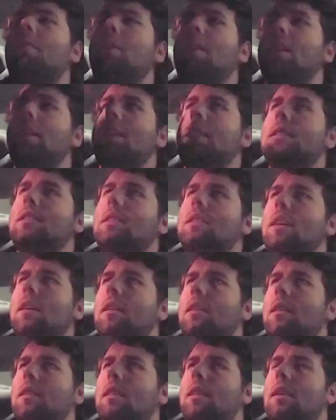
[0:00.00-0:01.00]
really
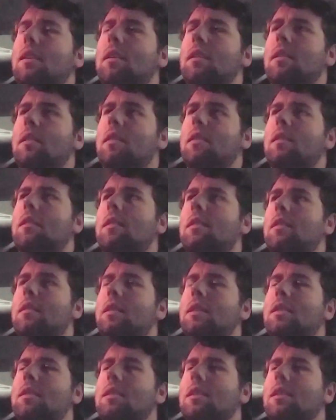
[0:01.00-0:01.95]
dug the the